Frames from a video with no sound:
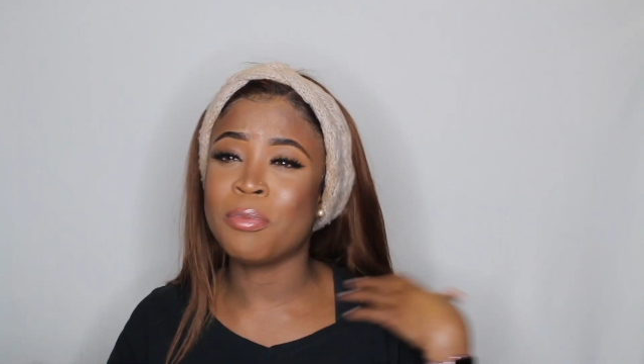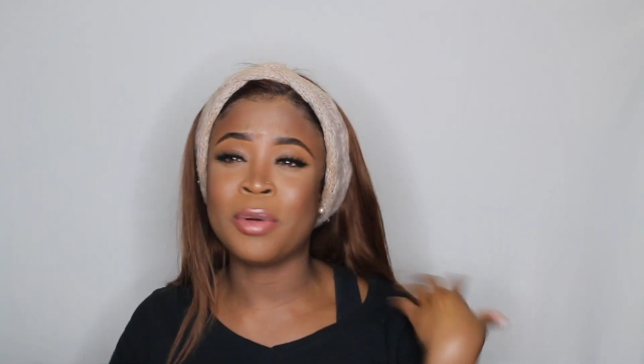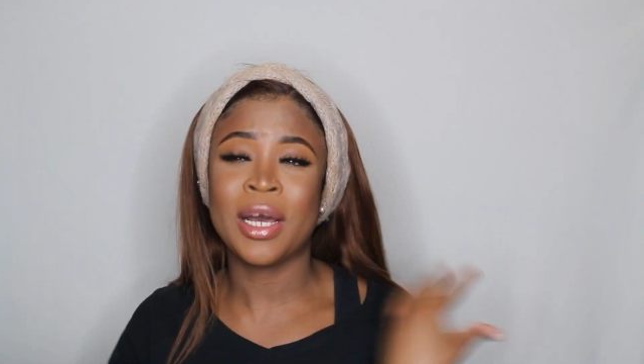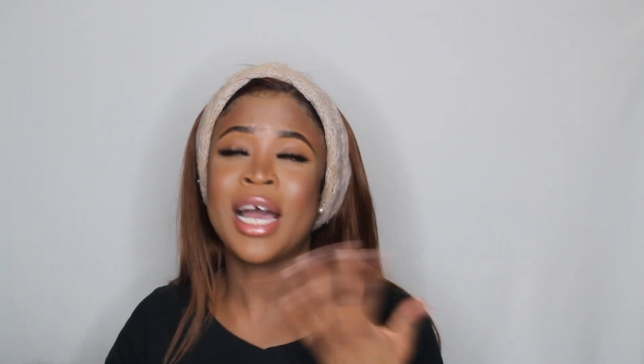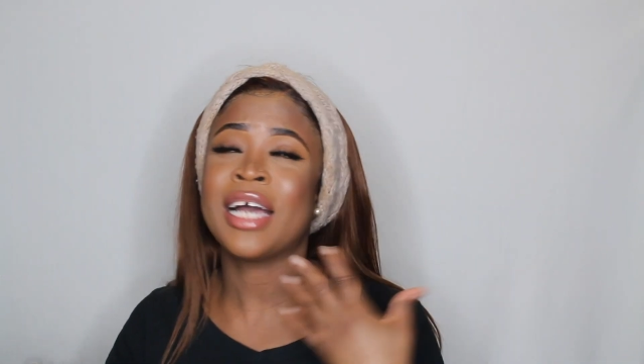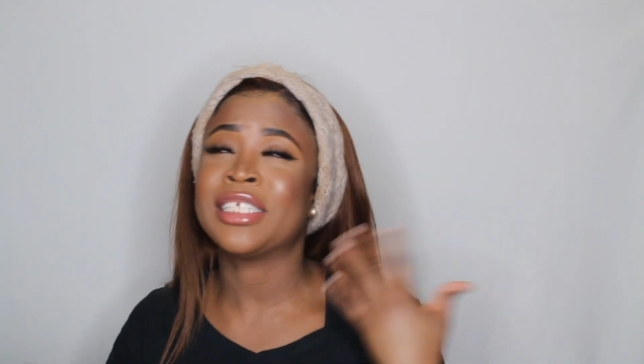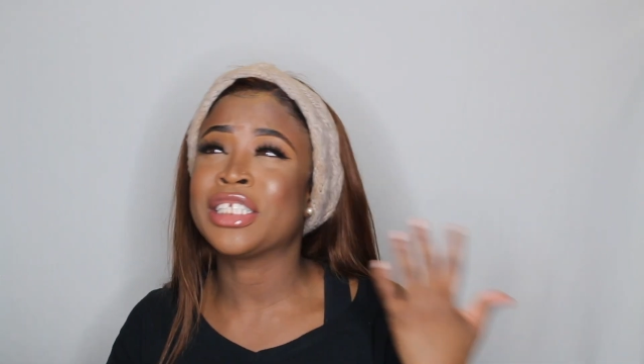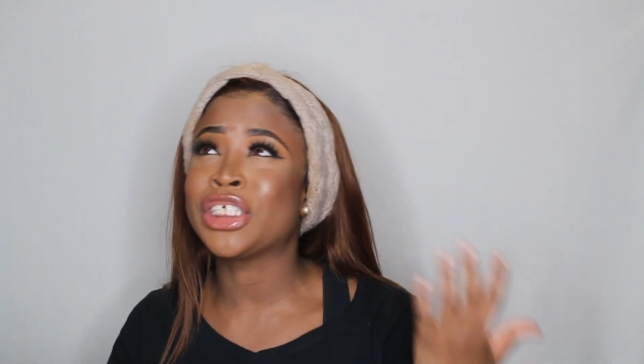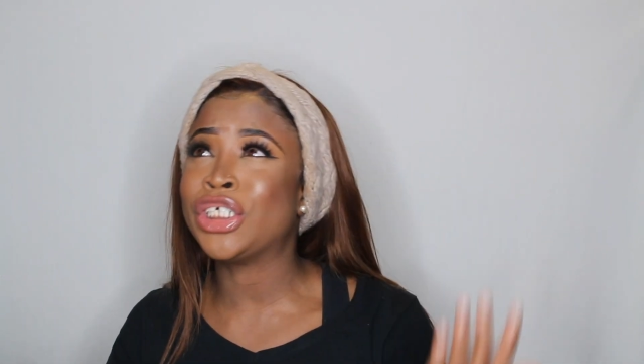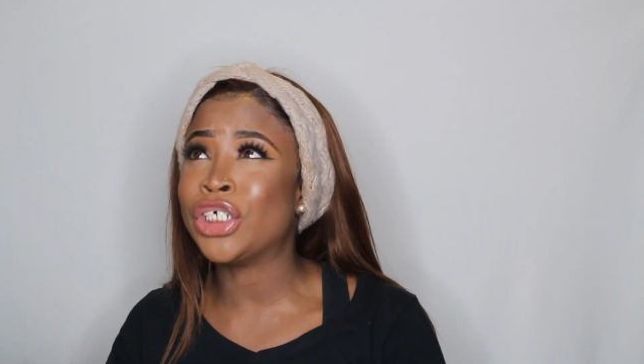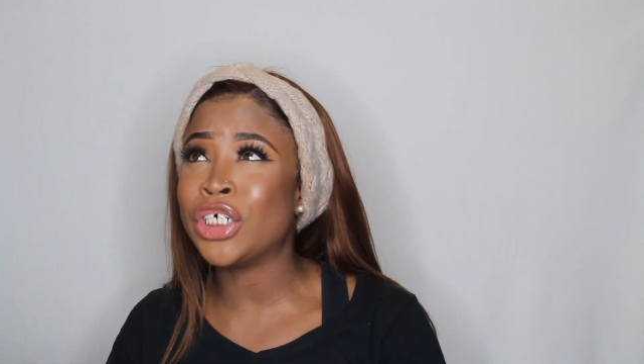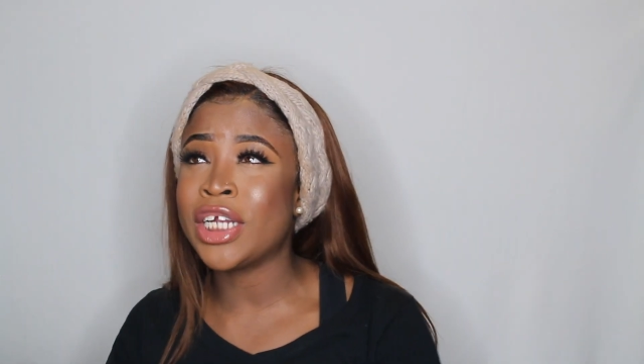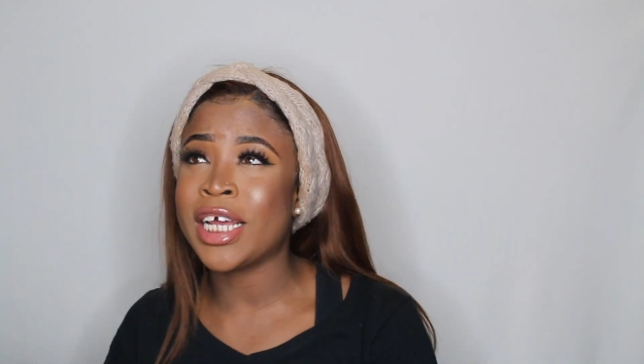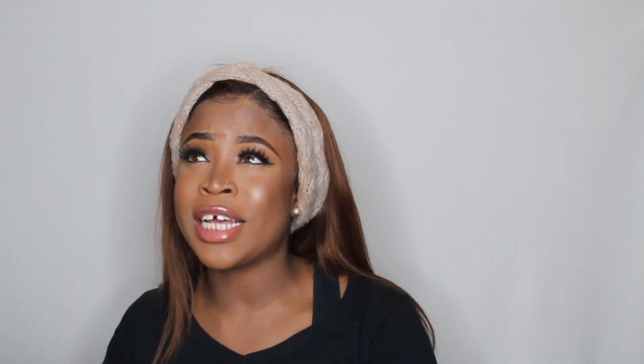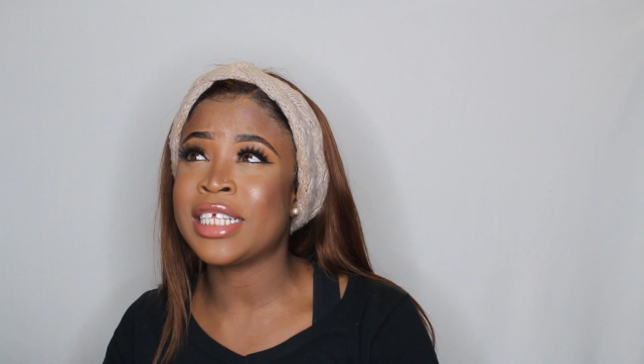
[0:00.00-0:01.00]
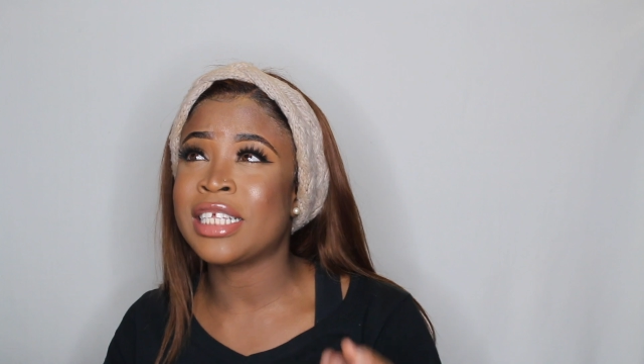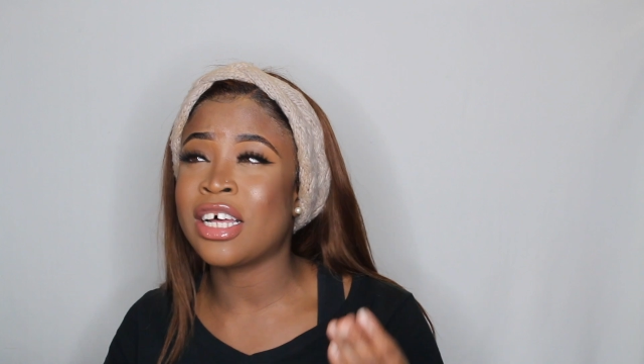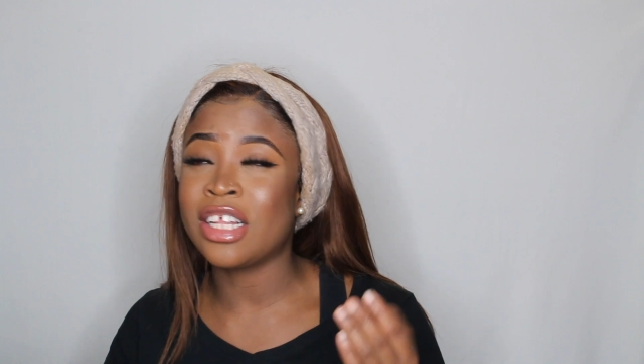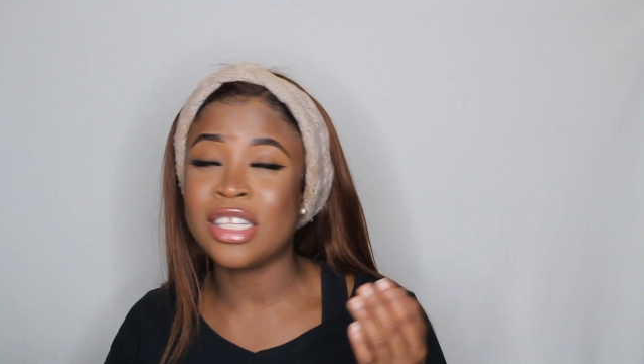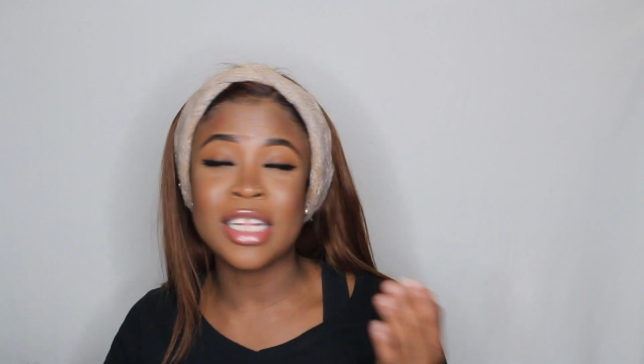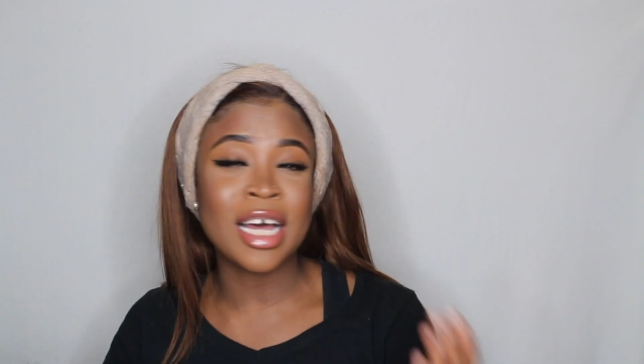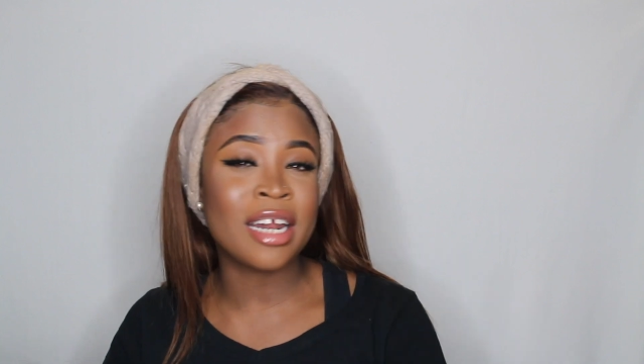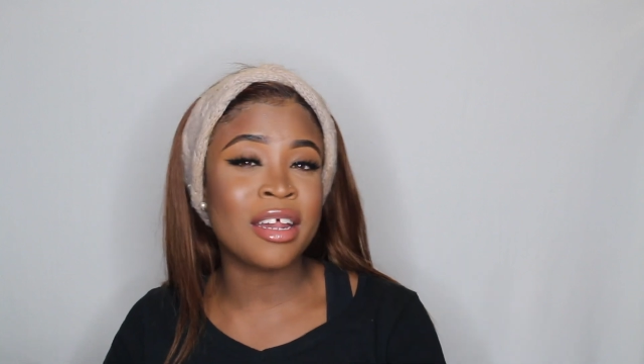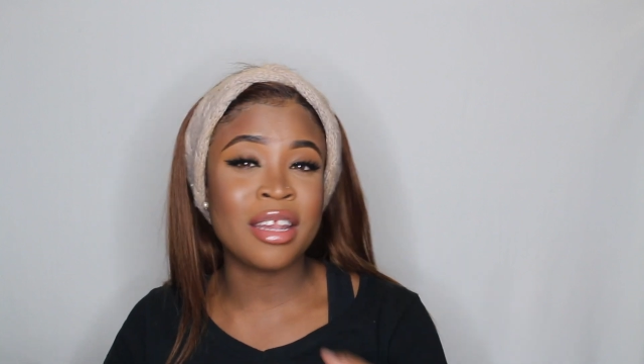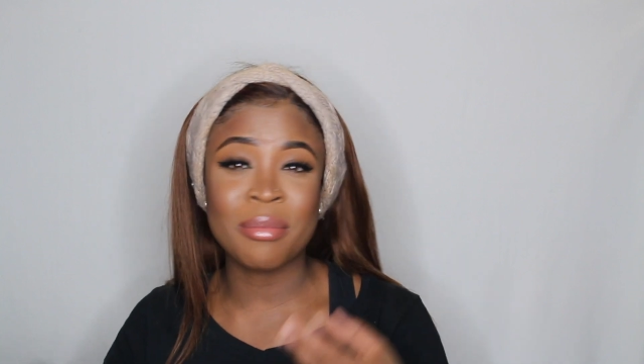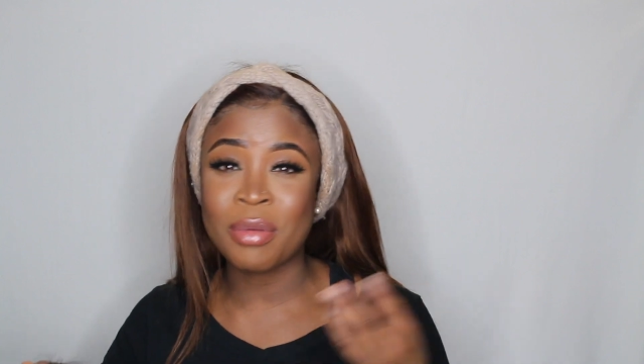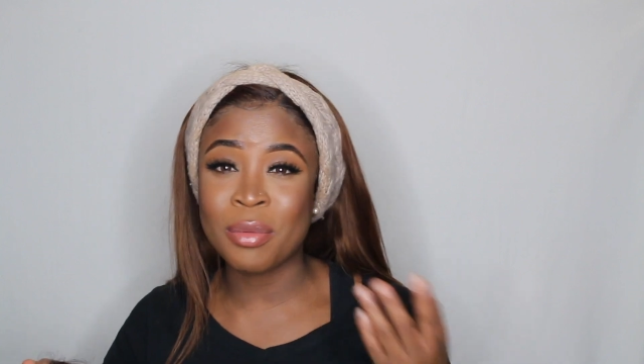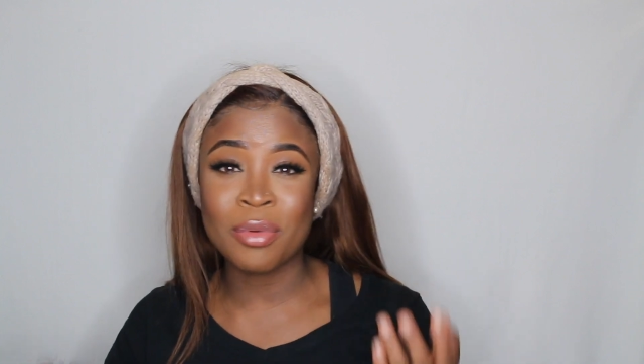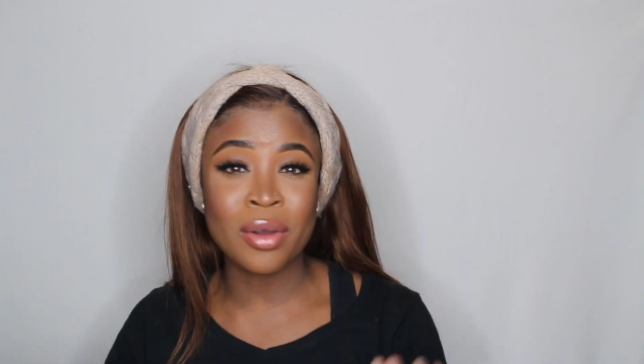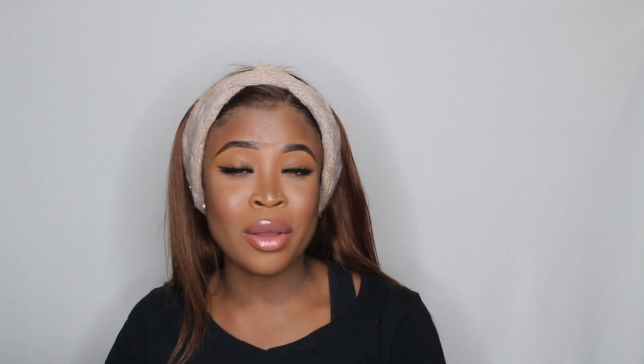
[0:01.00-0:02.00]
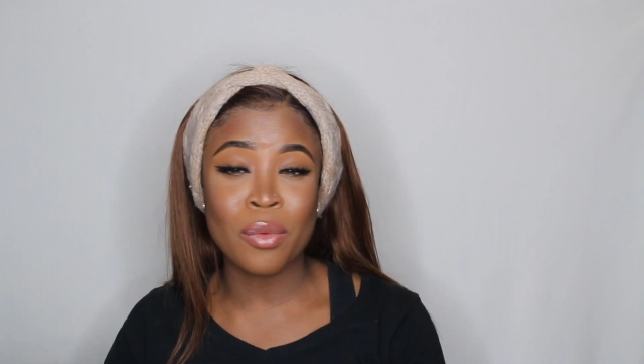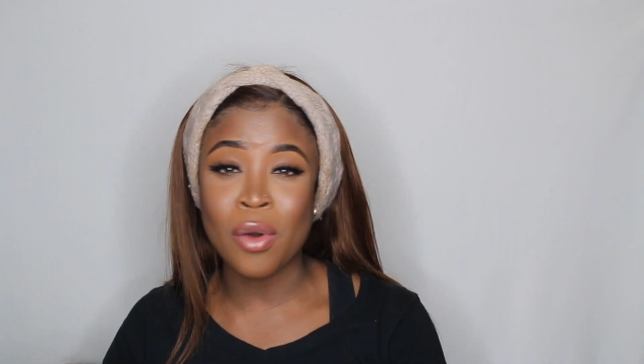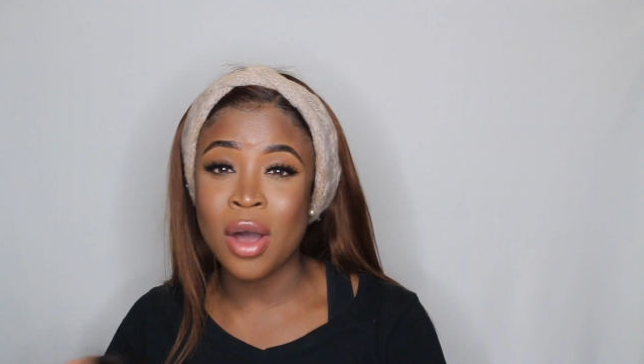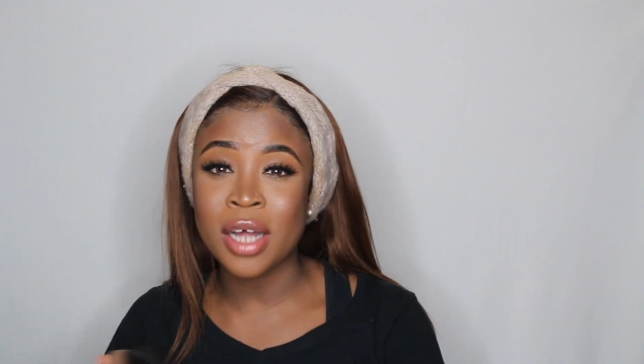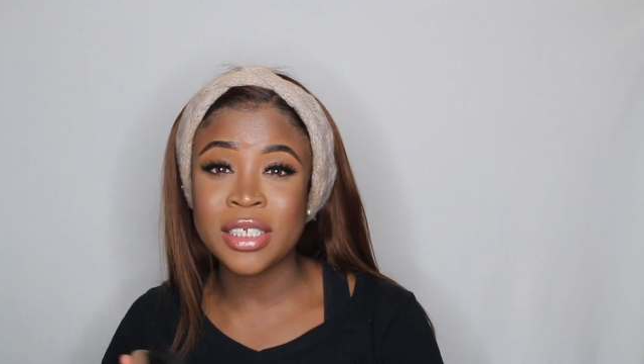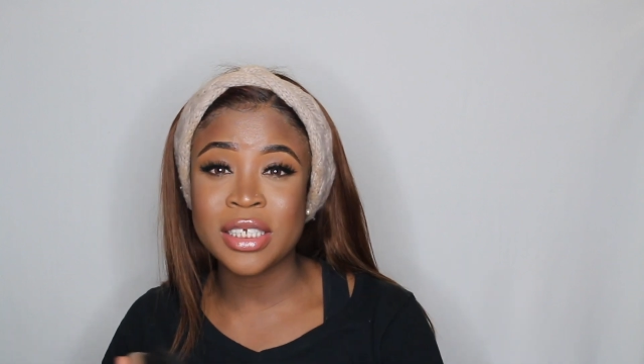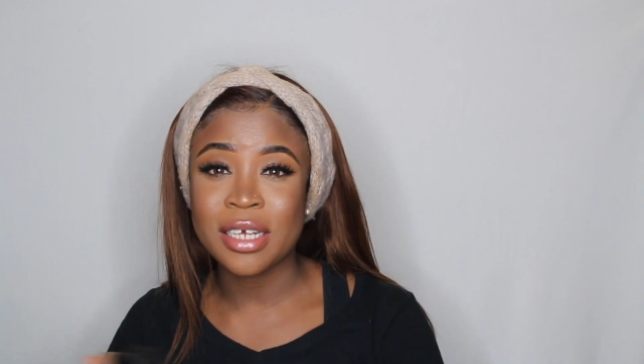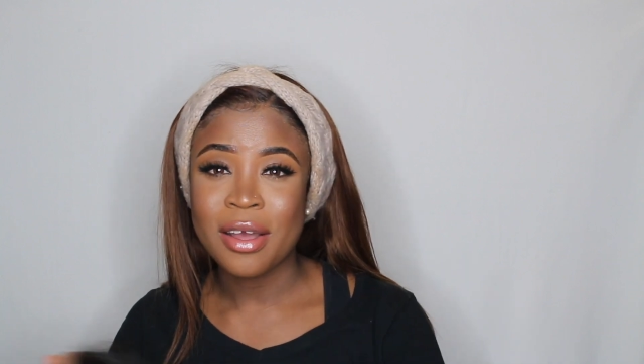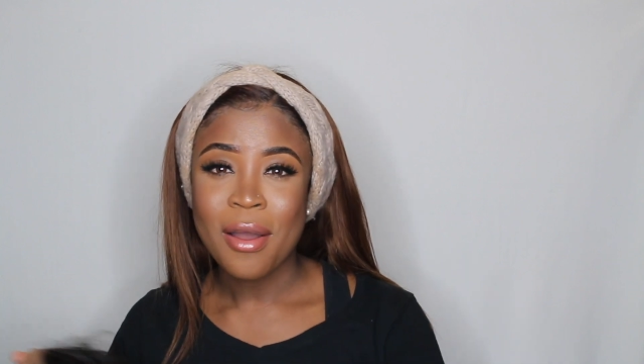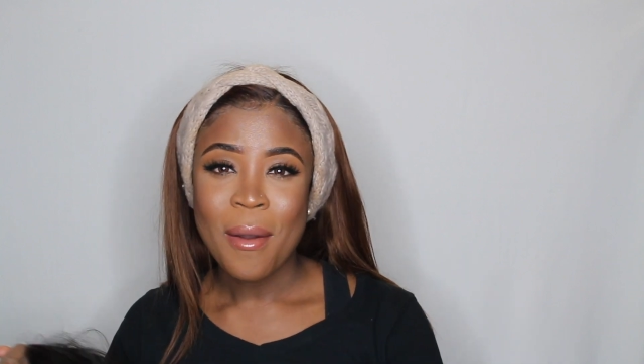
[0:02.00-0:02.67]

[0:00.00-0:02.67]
but as good as a lot of the people I watch.